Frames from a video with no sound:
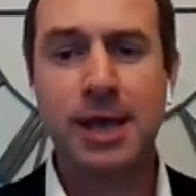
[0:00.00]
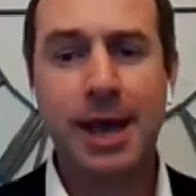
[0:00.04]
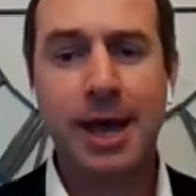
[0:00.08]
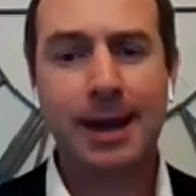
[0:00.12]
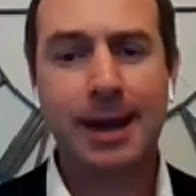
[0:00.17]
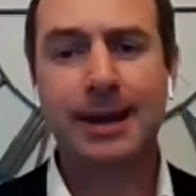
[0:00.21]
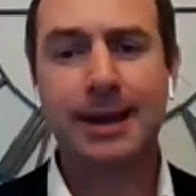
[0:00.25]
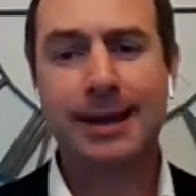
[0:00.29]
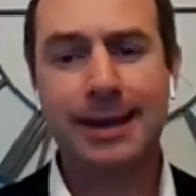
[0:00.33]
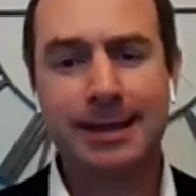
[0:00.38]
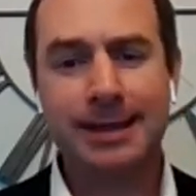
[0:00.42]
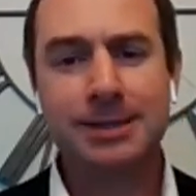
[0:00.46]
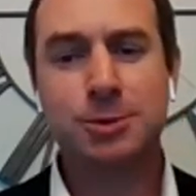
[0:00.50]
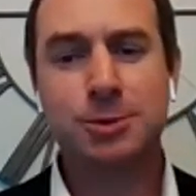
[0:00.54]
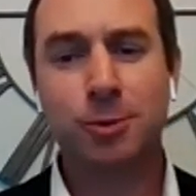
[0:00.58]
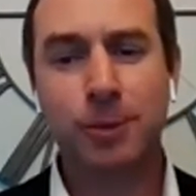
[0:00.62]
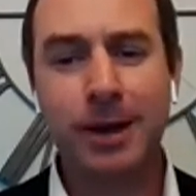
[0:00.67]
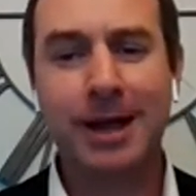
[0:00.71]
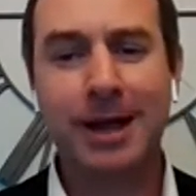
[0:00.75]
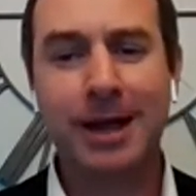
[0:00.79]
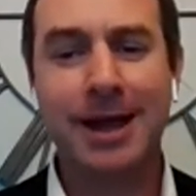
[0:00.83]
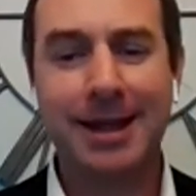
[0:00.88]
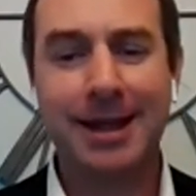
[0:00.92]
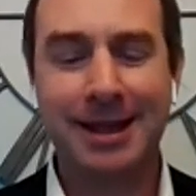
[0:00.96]
It's
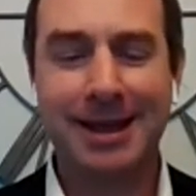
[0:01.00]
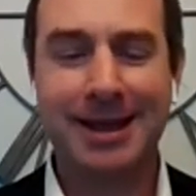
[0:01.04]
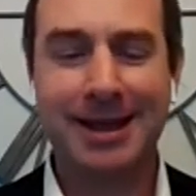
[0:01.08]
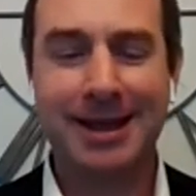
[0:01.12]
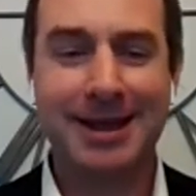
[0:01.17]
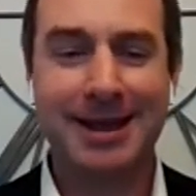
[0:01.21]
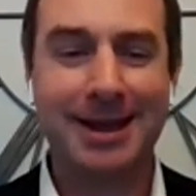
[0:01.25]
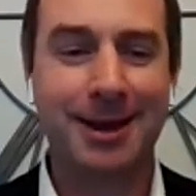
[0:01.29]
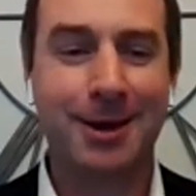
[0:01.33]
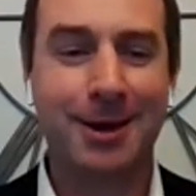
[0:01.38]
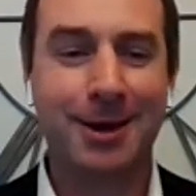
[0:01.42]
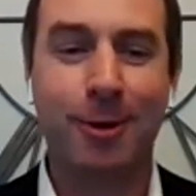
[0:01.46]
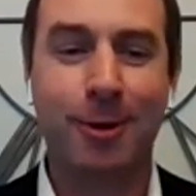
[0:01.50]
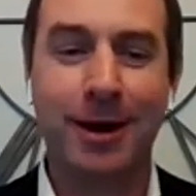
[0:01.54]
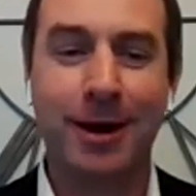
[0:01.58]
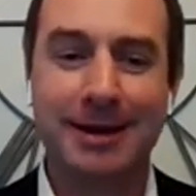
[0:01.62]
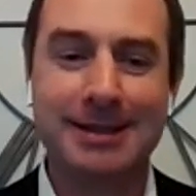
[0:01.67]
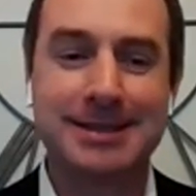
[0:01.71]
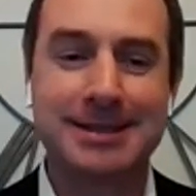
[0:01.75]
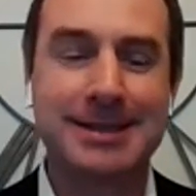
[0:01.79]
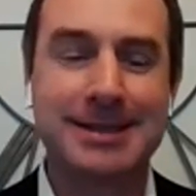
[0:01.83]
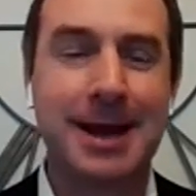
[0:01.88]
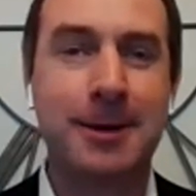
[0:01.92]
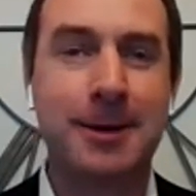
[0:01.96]
really quite
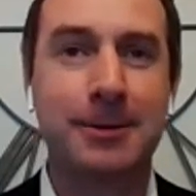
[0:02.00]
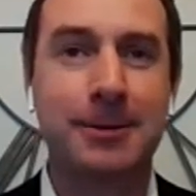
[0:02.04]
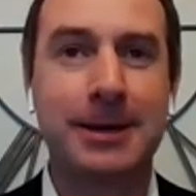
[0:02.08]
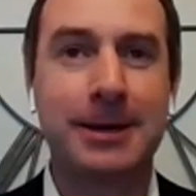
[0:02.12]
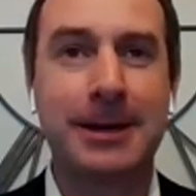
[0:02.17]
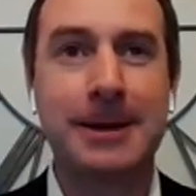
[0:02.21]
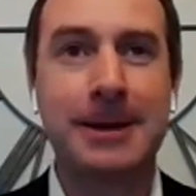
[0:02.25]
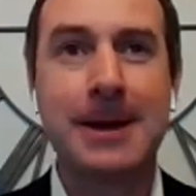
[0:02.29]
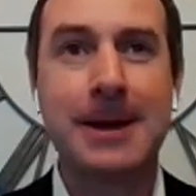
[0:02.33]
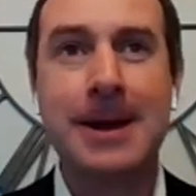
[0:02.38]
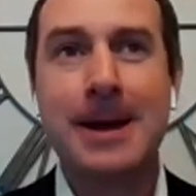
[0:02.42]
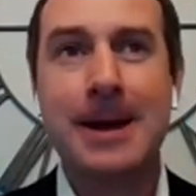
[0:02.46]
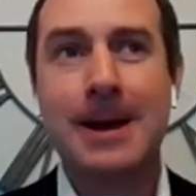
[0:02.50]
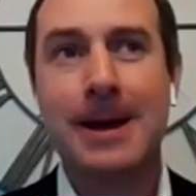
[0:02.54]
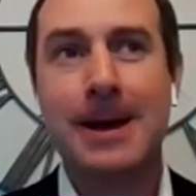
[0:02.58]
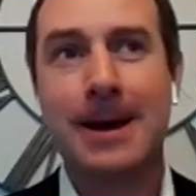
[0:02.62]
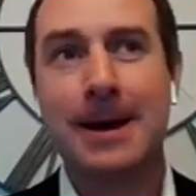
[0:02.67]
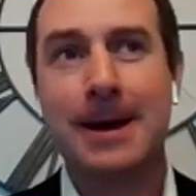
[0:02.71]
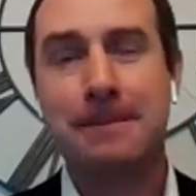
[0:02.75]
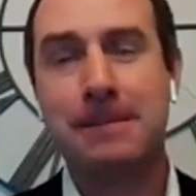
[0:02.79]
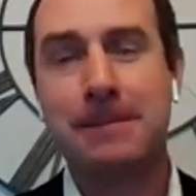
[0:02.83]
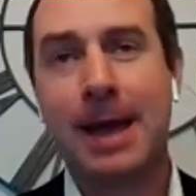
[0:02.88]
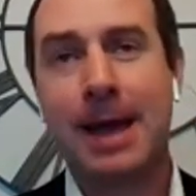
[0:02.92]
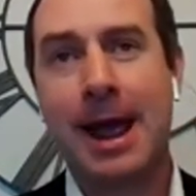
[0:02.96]
astounding
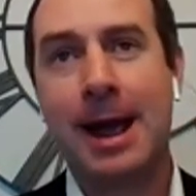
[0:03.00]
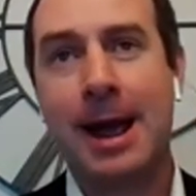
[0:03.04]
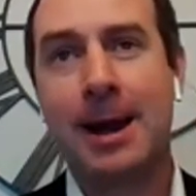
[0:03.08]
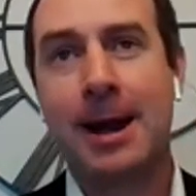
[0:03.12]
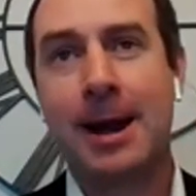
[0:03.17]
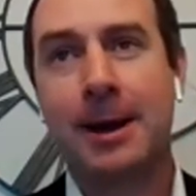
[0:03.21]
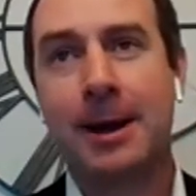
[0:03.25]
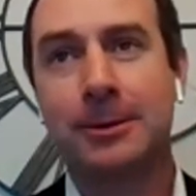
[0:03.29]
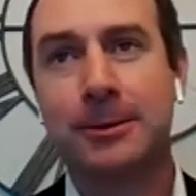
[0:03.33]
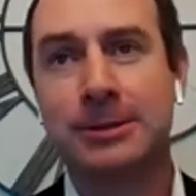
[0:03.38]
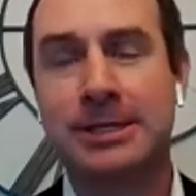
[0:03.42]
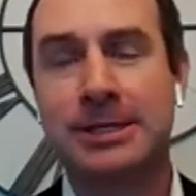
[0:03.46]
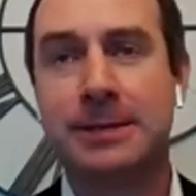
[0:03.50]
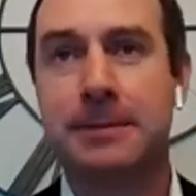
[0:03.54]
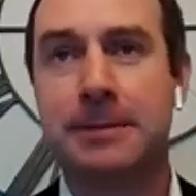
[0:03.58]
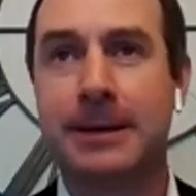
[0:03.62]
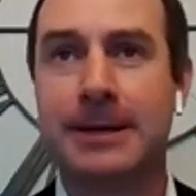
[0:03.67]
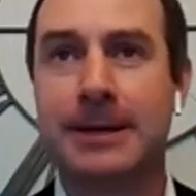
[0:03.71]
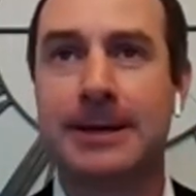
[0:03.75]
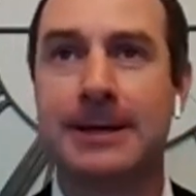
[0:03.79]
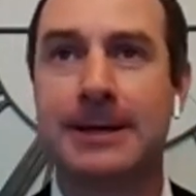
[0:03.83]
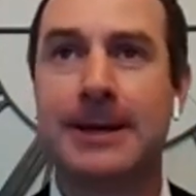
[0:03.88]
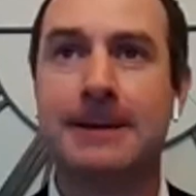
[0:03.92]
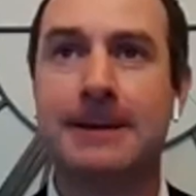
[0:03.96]
how deep it
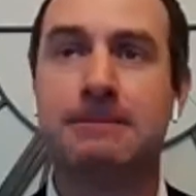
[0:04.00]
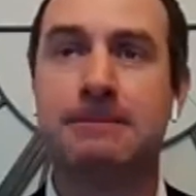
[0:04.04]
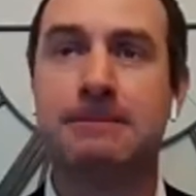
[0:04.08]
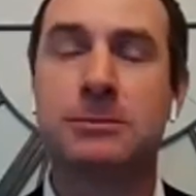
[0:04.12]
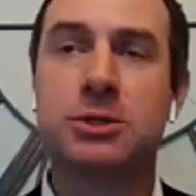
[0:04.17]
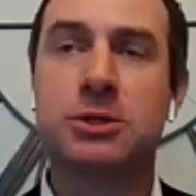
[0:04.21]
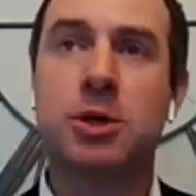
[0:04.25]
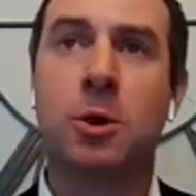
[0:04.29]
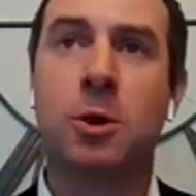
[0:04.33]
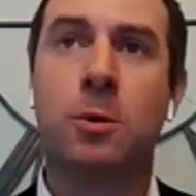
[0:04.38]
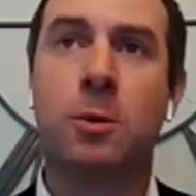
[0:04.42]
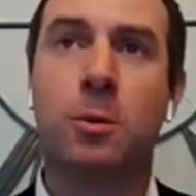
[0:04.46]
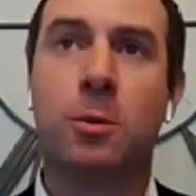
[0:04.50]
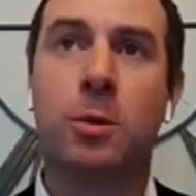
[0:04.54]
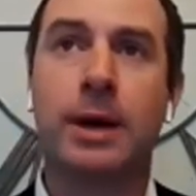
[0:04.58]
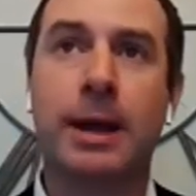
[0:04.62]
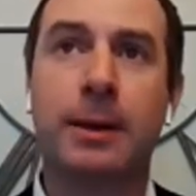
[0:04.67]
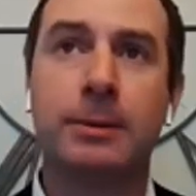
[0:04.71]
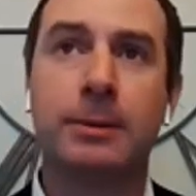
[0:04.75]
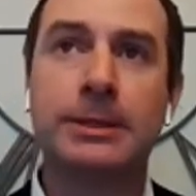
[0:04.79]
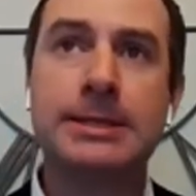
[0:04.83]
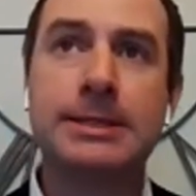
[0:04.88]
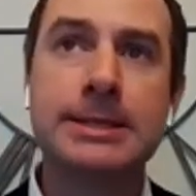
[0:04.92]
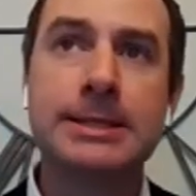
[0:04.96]
can get. So what I
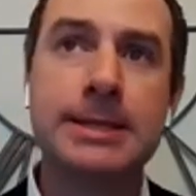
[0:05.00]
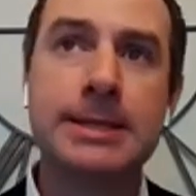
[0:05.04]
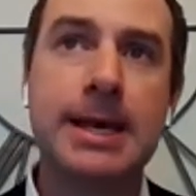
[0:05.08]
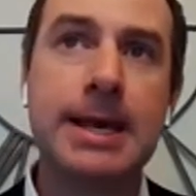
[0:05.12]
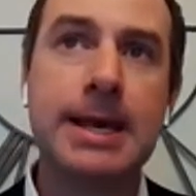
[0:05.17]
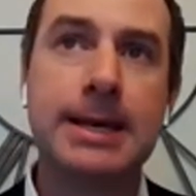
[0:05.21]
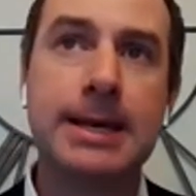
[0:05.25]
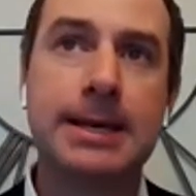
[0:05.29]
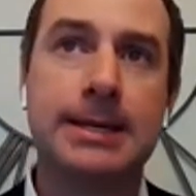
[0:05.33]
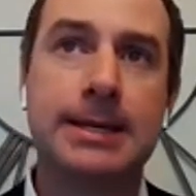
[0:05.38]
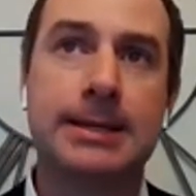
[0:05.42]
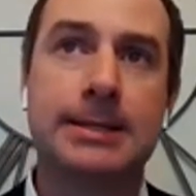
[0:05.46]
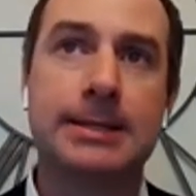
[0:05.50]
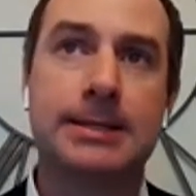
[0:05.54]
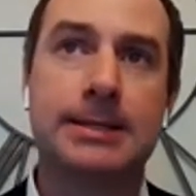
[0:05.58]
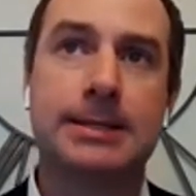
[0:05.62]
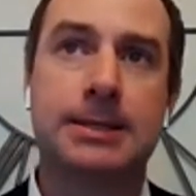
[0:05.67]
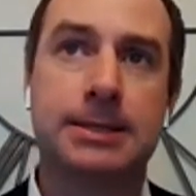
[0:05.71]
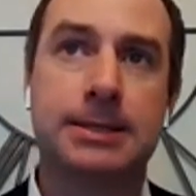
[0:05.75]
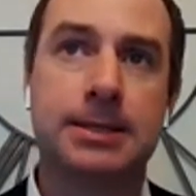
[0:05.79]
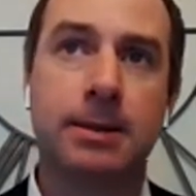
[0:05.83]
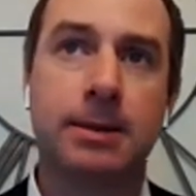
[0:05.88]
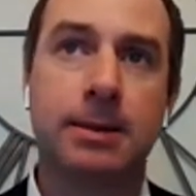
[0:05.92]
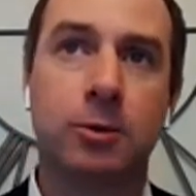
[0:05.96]
would say is,
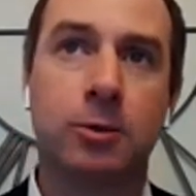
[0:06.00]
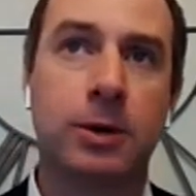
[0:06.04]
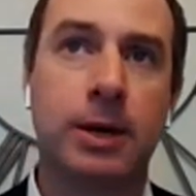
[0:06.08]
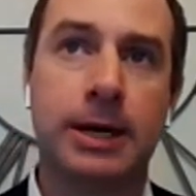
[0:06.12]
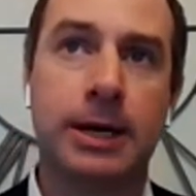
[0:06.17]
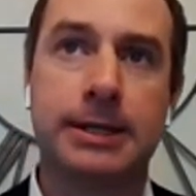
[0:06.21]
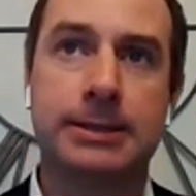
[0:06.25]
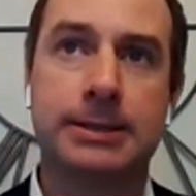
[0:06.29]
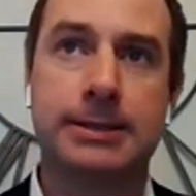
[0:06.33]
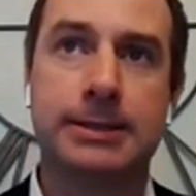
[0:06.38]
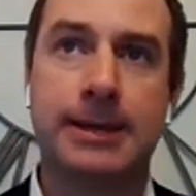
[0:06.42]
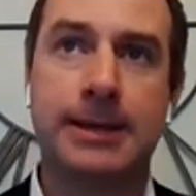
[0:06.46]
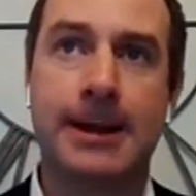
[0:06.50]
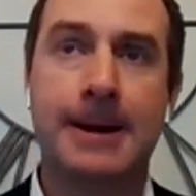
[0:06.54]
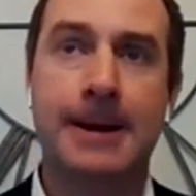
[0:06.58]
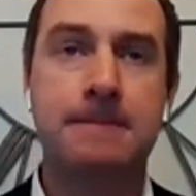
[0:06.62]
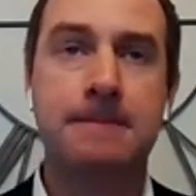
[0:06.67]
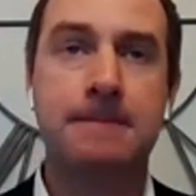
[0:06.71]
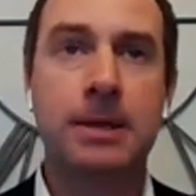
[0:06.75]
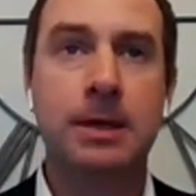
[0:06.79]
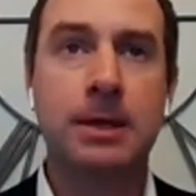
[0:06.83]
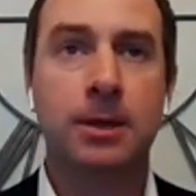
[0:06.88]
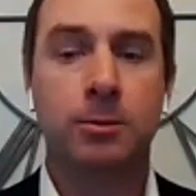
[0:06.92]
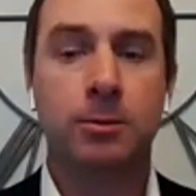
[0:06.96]
to summarize that,
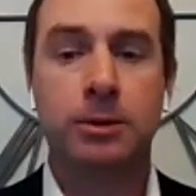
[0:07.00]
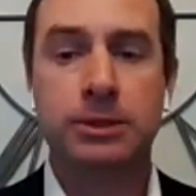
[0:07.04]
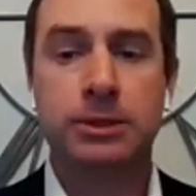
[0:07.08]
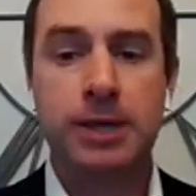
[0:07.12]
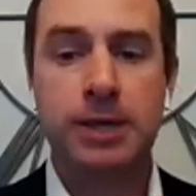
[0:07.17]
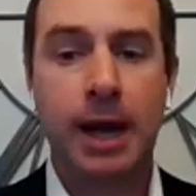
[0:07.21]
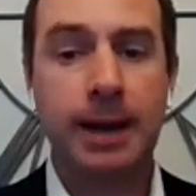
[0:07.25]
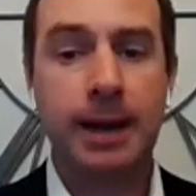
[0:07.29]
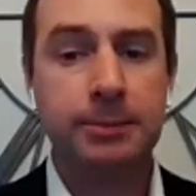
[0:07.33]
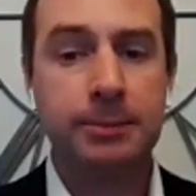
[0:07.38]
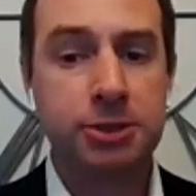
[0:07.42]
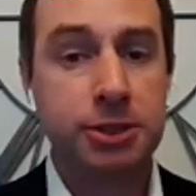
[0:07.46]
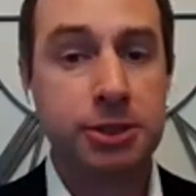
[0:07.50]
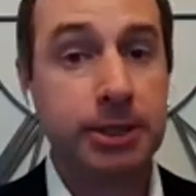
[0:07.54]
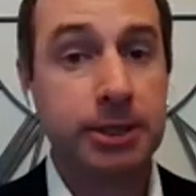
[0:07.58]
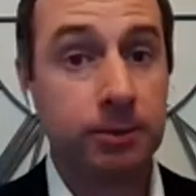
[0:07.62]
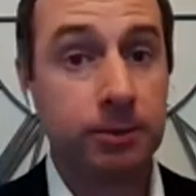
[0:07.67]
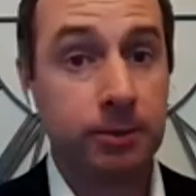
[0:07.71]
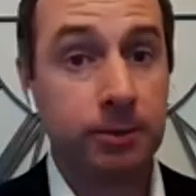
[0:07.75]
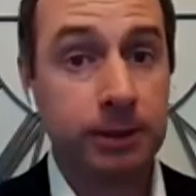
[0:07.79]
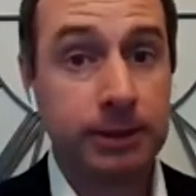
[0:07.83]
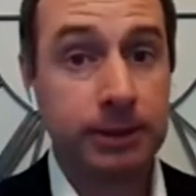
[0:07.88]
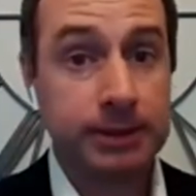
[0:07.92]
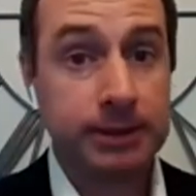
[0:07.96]
with types, you get a
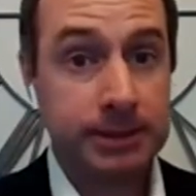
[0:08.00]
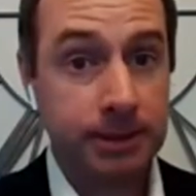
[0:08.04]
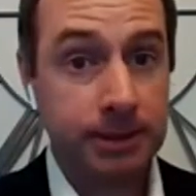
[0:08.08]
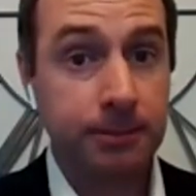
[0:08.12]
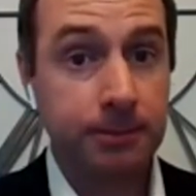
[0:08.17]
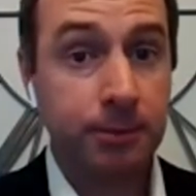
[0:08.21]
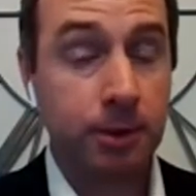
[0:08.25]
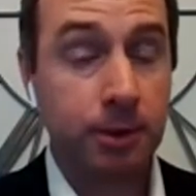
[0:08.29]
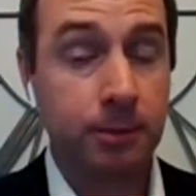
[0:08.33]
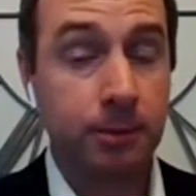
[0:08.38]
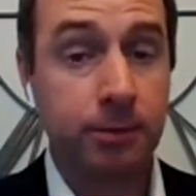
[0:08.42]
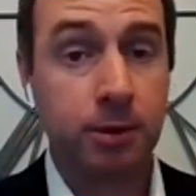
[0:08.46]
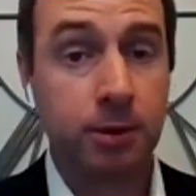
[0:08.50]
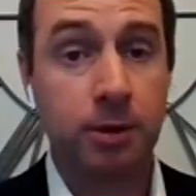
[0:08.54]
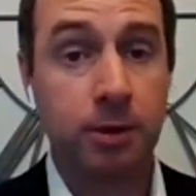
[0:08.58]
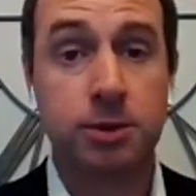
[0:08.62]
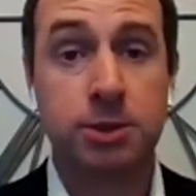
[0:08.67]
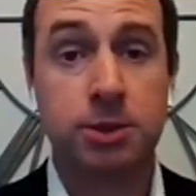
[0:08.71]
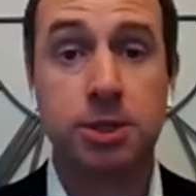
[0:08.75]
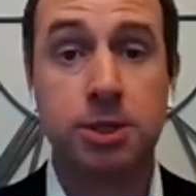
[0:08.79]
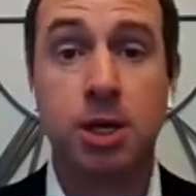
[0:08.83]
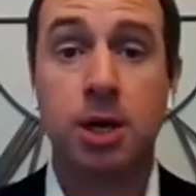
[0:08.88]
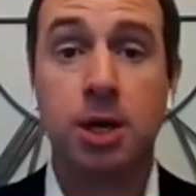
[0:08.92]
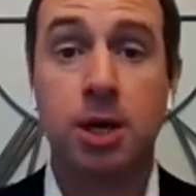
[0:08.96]
really simple
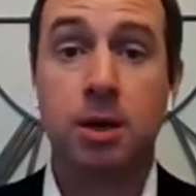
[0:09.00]
approach.